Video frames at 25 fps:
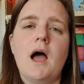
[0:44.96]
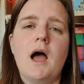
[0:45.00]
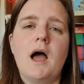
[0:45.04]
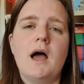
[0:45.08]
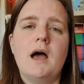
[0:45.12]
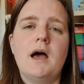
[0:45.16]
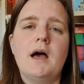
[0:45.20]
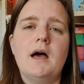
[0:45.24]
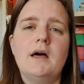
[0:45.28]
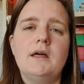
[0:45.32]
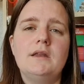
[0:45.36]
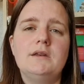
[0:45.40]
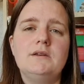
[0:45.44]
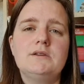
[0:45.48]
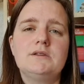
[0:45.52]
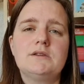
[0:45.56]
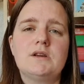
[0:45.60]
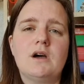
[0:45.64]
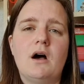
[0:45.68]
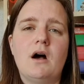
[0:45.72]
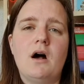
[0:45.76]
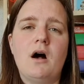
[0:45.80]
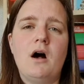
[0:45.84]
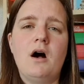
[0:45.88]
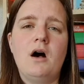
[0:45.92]
and
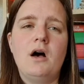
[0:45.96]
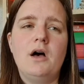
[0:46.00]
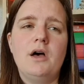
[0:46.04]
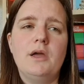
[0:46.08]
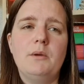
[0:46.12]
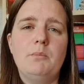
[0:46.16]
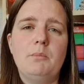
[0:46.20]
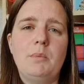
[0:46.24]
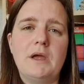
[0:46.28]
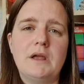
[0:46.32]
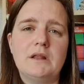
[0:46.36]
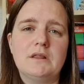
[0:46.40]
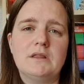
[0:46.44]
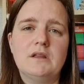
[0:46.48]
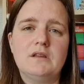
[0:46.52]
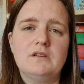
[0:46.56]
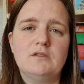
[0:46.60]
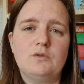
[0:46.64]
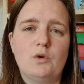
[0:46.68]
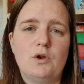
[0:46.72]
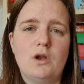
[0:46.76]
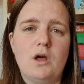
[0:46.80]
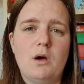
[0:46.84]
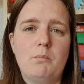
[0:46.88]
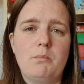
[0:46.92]
I picked
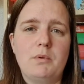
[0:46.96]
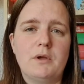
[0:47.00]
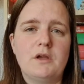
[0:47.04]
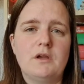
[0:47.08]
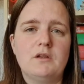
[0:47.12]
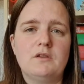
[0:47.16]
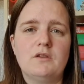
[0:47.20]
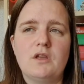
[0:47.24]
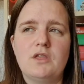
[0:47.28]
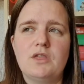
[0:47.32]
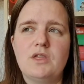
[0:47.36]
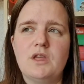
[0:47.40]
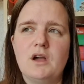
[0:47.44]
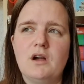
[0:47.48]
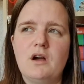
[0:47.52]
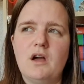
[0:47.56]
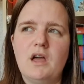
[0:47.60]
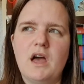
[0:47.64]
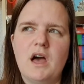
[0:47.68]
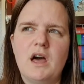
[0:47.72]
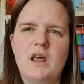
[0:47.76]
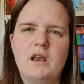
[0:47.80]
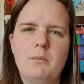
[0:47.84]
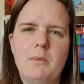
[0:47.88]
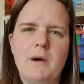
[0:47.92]
this one up because I think I
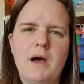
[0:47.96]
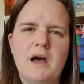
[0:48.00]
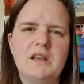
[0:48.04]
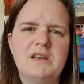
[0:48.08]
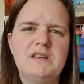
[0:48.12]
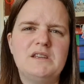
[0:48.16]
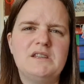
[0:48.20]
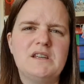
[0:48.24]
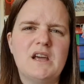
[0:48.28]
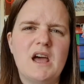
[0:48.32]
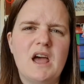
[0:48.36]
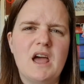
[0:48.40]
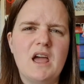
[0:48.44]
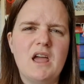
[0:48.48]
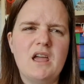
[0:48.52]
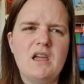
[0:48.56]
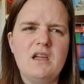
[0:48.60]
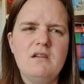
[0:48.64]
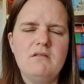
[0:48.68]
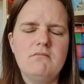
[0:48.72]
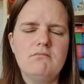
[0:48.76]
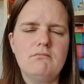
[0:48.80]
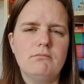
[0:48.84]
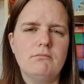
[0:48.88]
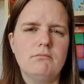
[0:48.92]
had about a
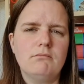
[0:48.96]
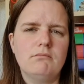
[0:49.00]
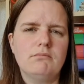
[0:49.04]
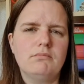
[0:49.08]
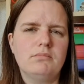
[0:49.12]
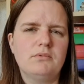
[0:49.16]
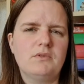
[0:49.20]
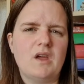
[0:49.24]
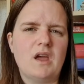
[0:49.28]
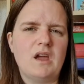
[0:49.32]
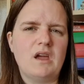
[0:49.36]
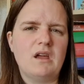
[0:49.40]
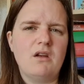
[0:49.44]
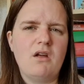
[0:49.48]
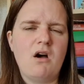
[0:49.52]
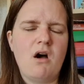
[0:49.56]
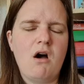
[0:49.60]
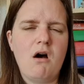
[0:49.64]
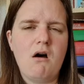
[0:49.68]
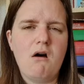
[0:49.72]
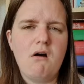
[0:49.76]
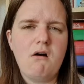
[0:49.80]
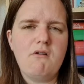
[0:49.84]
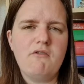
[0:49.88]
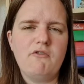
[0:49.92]
day, day and a
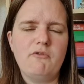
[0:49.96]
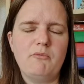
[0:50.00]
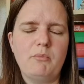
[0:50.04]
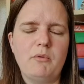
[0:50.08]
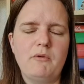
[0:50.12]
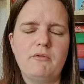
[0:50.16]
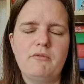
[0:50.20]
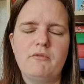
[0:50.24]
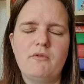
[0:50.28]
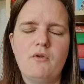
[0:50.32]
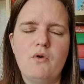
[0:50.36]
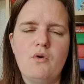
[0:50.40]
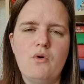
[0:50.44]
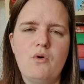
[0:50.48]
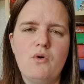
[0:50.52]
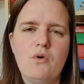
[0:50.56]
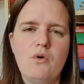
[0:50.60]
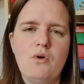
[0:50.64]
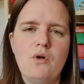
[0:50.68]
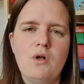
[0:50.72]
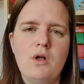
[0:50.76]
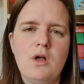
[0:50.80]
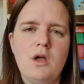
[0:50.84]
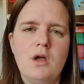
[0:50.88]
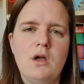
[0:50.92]
half
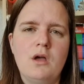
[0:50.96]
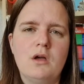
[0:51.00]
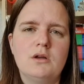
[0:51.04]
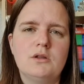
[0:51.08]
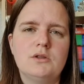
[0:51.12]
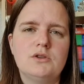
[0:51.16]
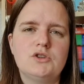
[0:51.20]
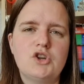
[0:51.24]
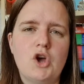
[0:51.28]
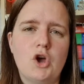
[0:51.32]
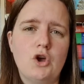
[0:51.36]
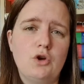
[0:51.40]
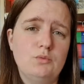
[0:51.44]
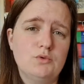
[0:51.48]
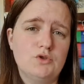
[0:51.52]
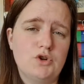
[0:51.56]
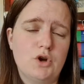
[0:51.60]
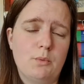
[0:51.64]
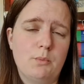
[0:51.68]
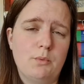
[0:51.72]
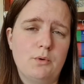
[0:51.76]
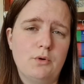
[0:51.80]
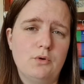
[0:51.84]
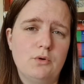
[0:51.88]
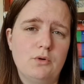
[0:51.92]
before Tome
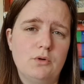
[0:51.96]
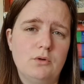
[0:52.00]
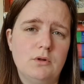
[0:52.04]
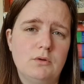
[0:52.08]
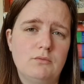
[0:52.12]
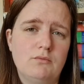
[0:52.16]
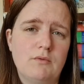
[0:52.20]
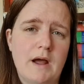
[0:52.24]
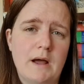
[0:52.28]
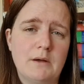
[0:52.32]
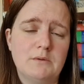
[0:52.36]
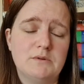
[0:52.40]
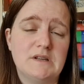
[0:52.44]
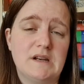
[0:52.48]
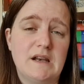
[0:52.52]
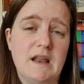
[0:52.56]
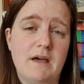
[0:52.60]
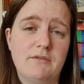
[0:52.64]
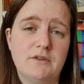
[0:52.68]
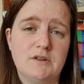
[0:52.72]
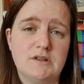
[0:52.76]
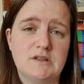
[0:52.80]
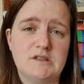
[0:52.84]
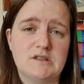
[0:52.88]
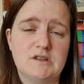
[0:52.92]
Topple round
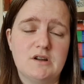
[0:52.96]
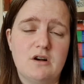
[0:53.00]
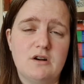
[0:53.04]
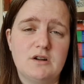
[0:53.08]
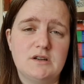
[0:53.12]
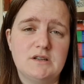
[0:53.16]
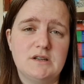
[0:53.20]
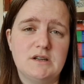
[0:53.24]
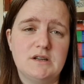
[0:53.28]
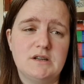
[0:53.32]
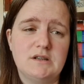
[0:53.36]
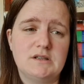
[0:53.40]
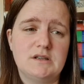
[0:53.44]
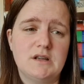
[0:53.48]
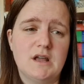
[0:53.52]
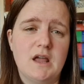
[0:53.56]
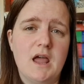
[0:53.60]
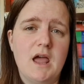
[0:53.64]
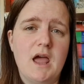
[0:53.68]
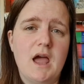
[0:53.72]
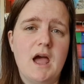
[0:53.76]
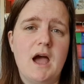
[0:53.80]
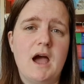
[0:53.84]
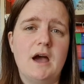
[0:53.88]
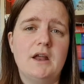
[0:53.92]
11 started
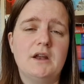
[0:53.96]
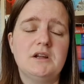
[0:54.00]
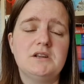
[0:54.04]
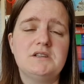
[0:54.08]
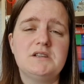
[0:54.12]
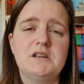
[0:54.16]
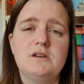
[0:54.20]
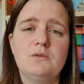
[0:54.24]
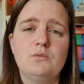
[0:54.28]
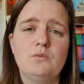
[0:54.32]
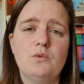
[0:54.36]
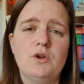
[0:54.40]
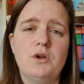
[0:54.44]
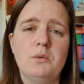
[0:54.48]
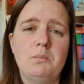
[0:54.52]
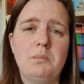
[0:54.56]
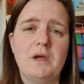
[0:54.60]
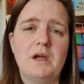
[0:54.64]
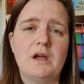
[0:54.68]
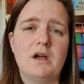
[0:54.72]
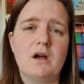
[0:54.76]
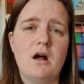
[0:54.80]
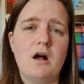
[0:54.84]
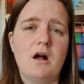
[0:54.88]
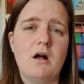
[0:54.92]
and I didn't want to
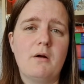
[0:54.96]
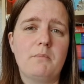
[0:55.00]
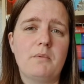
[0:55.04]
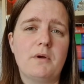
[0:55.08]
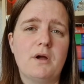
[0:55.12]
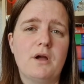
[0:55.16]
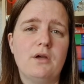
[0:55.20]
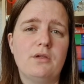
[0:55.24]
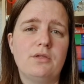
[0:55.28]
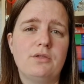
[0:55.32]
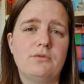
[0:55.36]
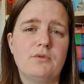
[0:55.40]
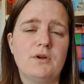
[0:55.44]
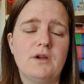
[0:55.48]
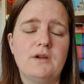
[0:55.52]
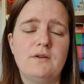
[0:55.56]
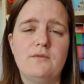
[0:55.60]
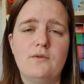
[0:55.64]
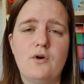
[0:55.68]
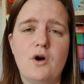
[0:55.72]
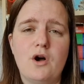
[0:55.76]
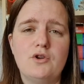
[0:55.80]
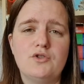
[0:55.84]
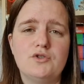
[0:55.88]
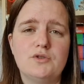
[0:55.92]
pick up a three,
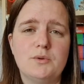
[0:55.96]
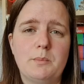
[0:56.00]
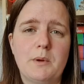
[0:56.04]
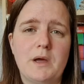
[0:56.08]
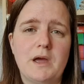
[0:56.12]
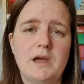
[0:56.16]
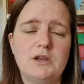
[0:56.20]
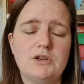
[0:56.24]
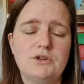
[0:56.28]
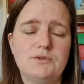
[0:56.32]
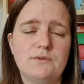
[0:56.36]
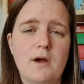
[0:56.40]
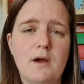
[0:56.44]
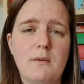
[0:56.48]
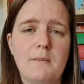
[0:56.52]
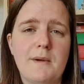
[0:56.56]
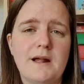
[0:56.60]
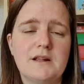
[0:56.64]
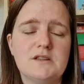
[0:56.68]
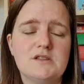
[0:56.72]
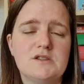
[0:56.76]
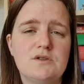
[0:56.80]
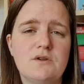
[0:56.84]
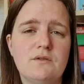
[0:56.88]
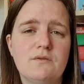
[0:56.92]
400 page
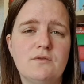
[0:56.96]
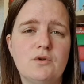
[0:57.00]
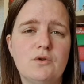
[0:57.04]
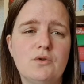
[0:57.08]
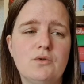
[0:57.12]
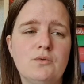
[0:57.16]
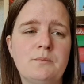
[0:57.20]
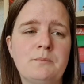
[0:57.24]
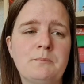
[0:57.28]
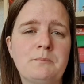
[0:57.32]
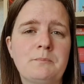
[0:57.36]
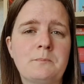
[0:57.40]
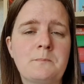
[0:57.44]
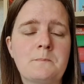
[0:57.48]
romance novel